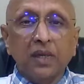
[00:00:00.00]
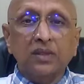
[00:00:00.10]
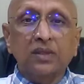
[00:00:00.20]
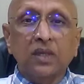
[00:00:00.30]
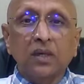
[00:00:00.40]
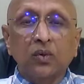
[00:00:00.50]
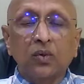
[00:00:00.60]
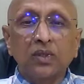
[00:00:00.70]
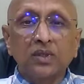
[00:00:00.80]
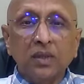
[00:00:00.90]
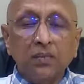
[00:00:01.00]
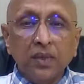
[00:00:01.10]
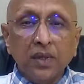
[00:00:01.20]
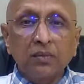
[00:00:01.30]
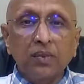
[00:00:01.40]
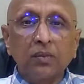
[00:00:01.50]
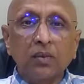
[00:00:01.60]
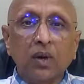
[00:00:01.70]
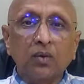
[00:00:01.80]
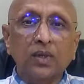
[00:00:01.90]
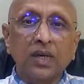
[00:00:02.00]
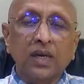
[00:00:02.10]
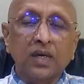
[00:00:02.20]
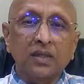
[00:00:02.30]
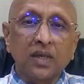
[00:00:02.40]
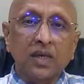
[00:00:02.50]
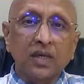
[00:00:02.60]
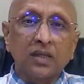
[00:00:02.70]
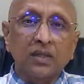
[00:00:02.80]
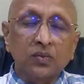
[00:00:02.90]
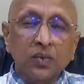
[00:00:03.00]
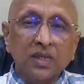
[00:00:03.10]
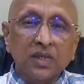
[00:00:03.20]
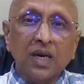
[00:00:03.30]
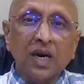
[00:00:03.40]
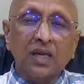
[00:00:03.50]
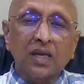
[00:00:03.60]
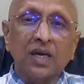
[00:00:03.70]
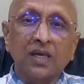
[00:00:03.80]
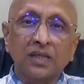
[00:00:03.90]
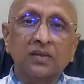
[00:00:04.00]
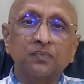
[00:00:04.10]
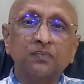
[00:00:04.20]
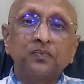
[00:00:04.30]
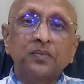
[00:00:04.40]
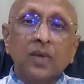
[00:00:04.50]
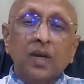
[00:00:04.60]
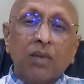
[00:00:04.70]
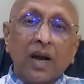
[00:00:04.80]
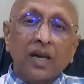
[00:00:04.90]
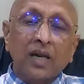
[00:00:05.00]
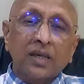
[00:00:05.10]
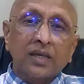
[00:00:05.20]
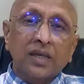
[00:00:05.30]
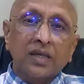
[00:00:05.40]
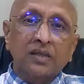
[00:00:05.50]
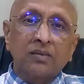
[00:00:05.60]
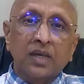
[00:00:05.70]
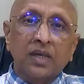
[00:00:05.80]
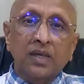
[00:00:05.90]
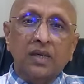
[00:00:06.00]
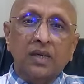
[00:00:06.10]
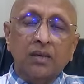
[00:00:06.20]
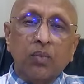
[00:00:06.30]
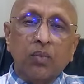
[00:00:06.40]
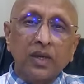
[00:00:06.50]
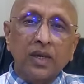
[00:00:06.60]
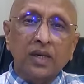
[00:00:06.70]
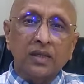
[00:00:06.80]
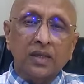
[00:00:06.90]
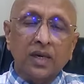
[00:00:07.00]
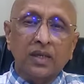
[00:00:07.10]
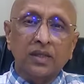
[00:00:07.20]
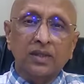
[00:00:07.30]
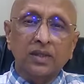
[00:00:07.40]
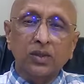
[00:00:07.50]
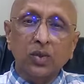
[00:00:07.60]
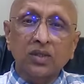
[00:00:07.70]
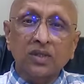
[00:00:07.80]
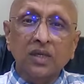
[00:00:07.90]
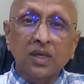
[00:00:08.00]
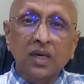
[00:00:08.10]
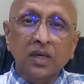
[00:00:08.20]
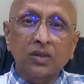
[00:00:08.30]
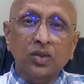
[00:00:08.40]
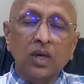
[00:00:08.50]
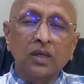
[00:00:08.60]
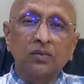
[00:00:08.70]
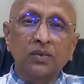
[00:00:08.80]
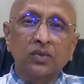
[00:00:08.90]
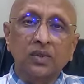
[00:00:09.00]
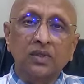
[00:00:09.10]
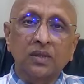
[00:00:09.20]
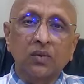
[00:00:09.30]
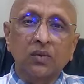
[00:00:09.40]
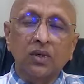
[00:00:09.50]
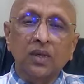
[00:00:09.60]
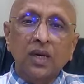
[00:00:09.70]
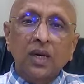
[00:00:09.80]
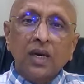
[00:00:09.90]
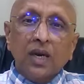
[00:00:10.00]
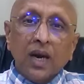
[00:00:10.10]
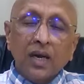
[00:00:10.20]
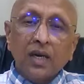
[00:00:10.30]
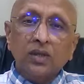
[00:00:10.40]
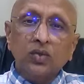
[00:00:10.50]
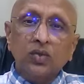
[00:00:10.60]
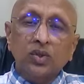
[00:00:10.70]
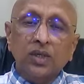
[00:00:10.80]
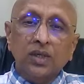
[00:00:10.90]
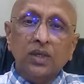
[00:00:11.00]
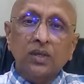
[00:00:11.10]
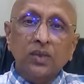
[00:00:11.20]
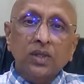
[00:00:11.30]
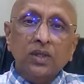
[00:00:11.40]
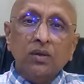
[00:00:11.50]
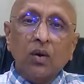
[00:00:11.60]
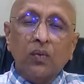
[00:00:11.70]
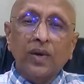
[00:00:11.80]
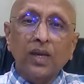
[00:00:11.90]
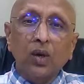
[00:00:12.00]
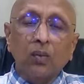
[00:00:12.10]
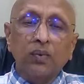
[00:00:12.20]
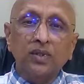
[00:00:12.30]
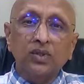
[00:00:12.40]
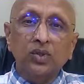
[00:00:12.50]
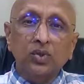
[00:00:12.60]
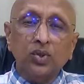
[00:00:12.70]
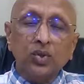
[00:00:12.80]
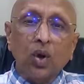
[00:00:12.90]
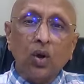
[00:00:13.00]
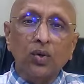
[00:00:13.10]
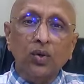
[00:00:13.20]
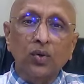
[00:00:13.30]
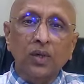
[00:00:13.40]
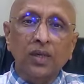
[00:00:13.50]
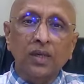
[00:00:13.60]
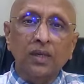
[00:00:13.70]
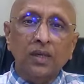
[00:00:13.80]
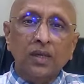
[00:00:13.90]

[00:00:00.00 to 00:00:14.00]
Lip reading: person who is suffering from gouty arthritis with arthritis bilaterally symmetrical, polyarthritis, it is not single joint which was involved, and associated with a very offensive strong urine,